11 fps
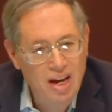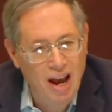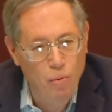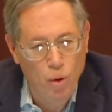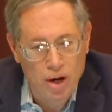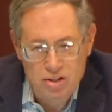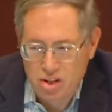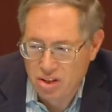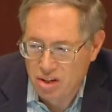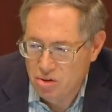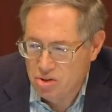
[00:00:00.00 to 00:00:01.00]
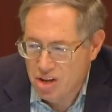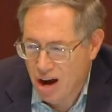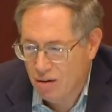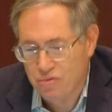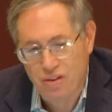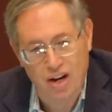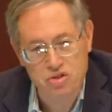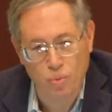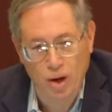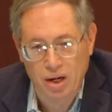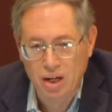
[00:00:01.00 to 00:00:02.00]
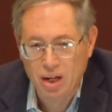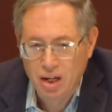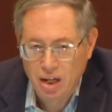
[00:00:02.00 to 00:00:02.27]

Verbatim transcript: and what is it that you sacrifice when,